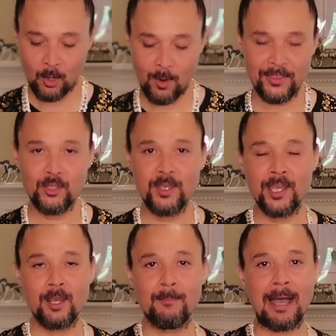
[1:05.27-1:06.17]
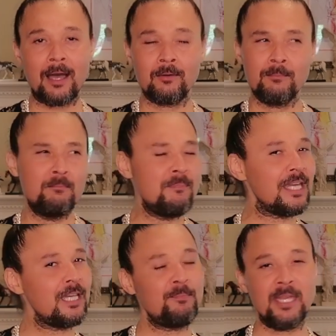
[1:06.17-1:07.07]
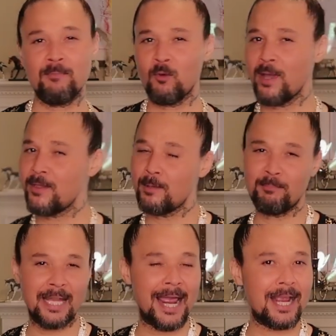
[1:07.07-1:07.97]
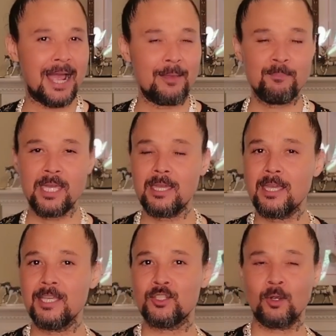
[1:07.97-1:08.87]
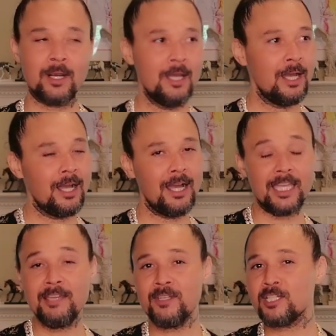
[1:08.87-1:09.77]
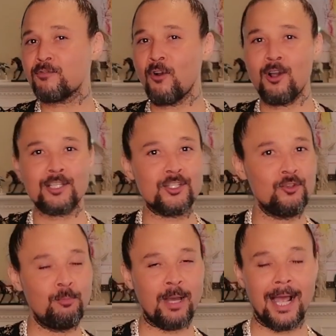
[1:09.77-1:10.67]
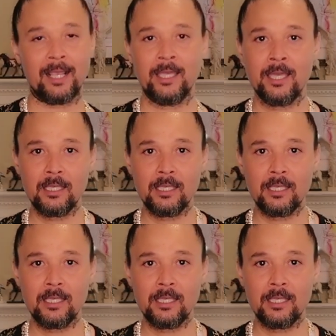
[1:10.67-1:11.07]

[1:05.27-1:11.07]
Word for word: whether you hear about many people, whether the Black Eyed Peas, or uh, even as far as Tupac,